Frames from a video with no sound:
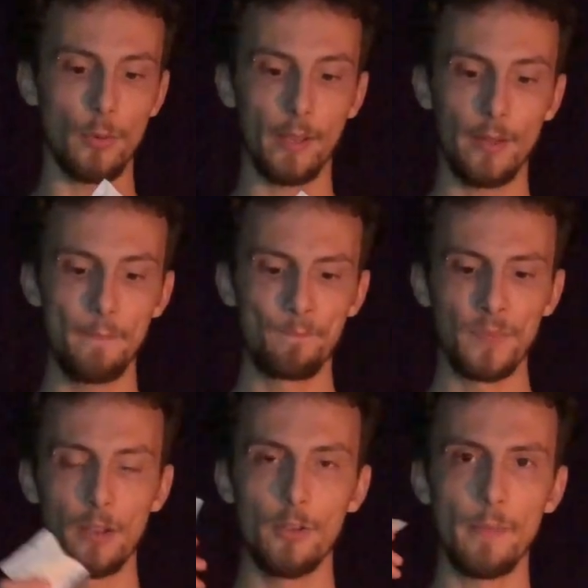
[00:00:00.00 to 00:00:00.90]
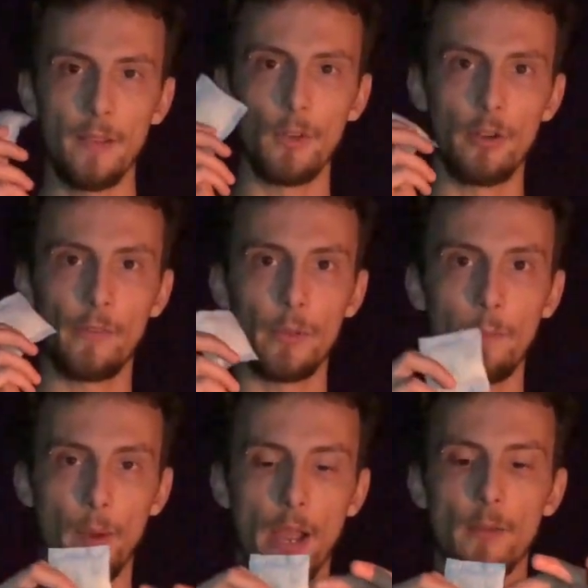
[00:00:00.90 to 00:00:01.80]
quickly. You may have noticed when
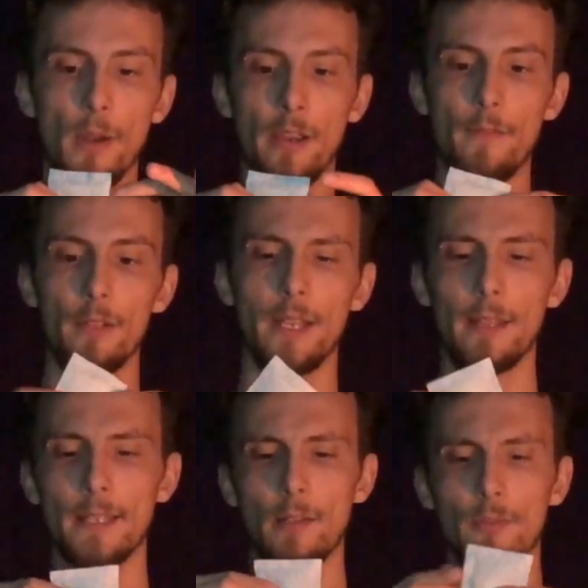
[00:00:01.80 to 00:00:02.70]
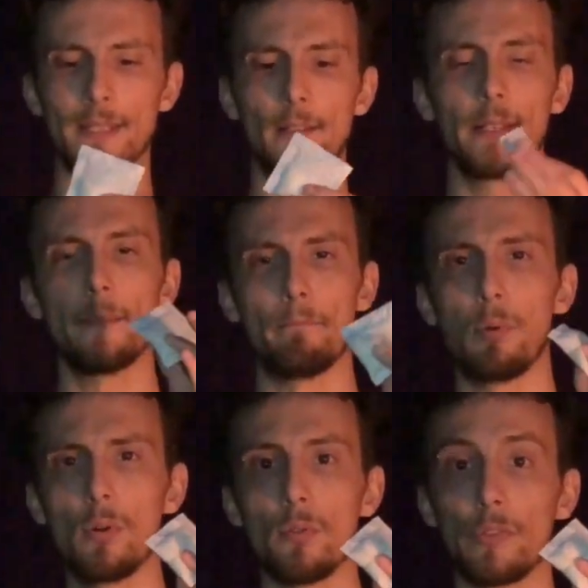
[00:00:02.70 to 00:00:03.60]
you buy your microphone, you get these little silicone
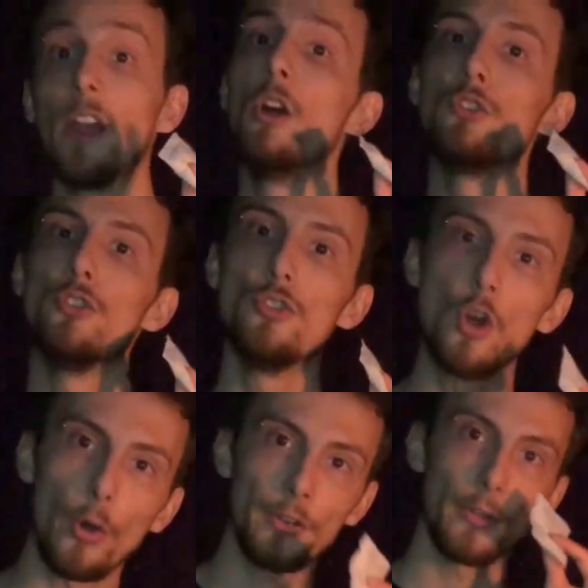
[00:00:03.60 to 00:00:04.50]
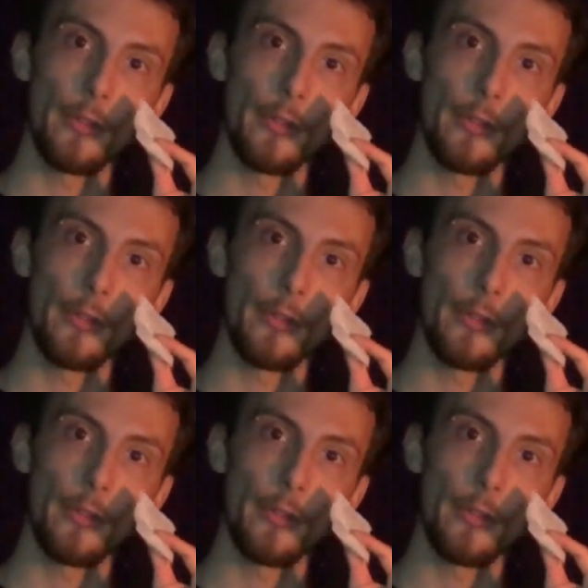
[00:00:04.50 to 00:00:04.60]
balls. Do not